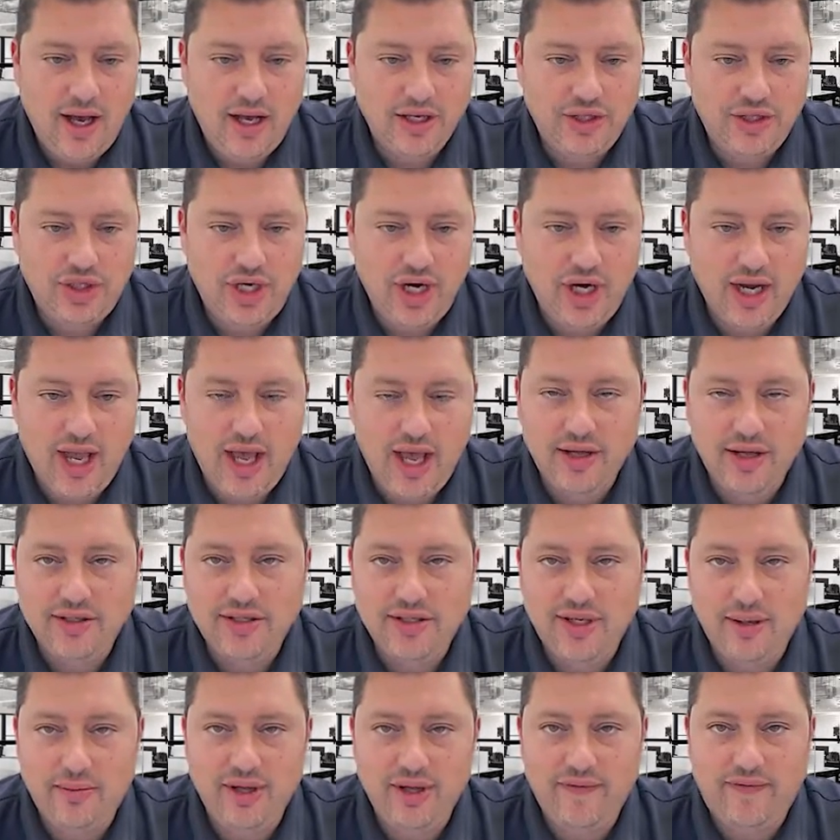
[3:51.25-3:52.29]
Check out
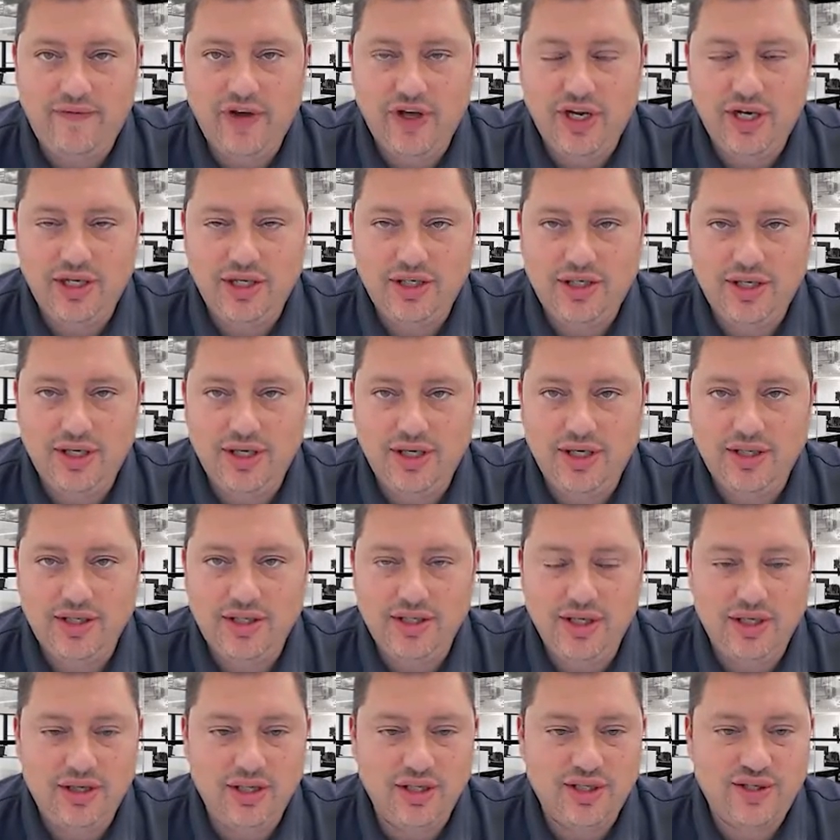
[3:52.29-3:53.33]
some of the finishes
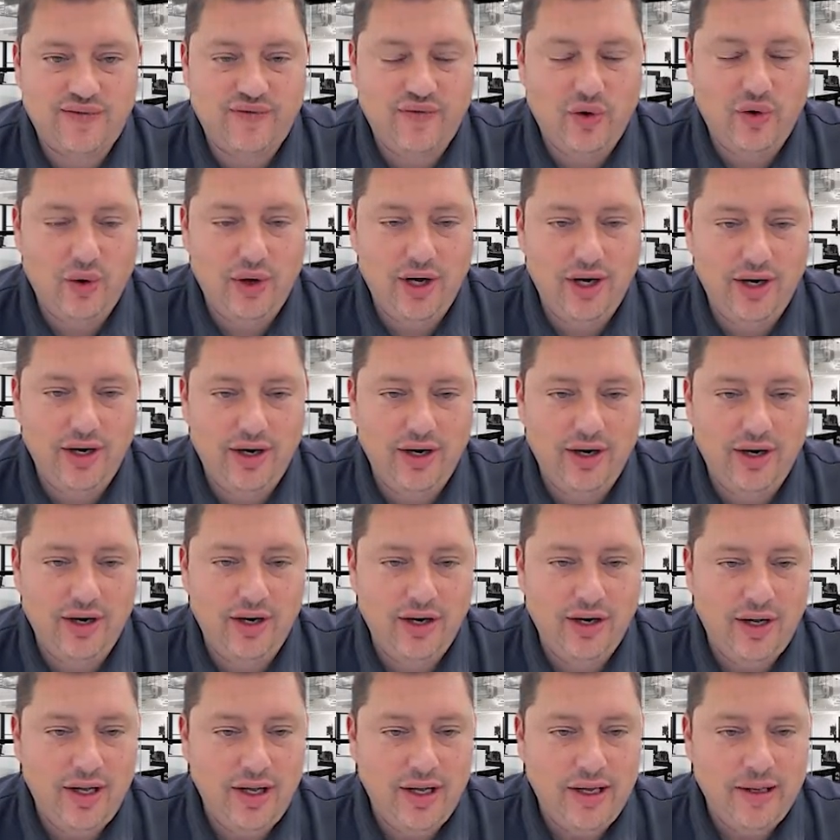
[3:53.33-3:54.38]
in this foyer.
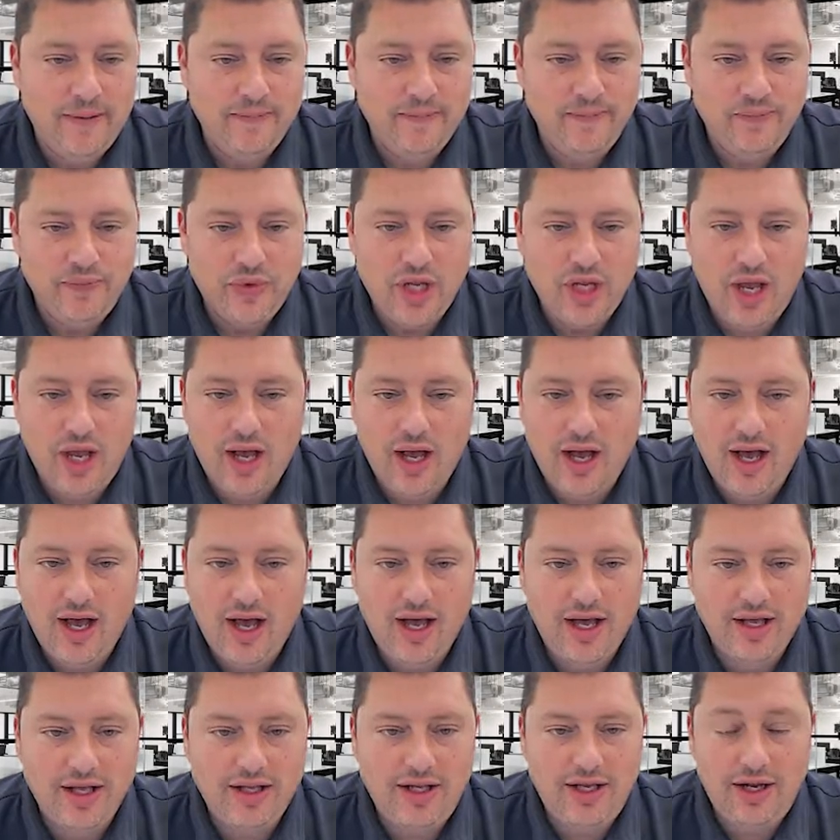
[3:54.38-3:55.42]

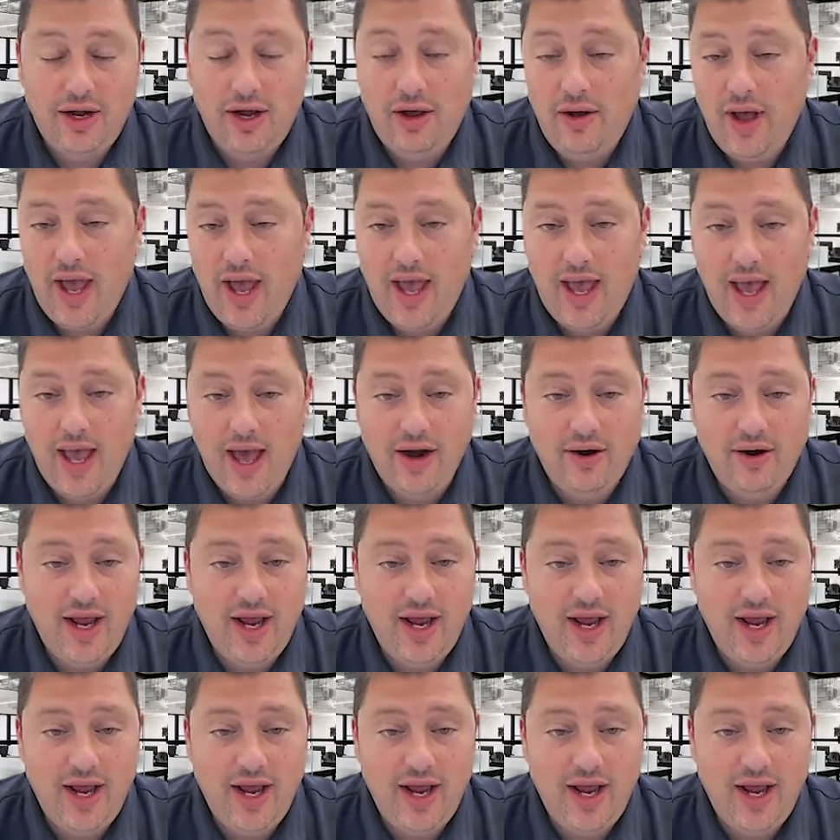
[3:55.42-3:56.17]
Hey, I don't